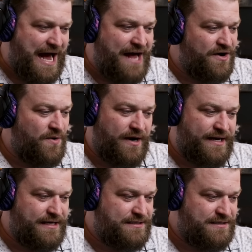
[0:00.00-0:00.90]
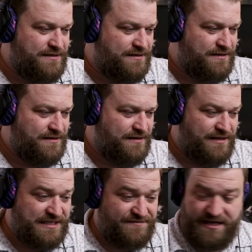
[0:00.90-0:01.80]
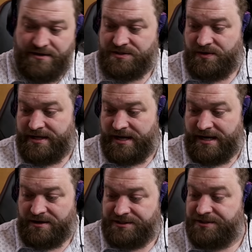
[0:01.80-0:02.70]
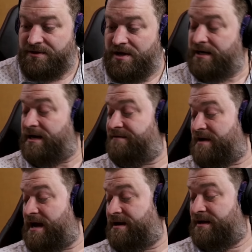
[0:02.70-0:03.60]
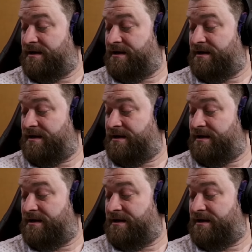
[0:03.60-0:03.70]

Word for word: I don't know where it is this video is already getting on too long, and I've got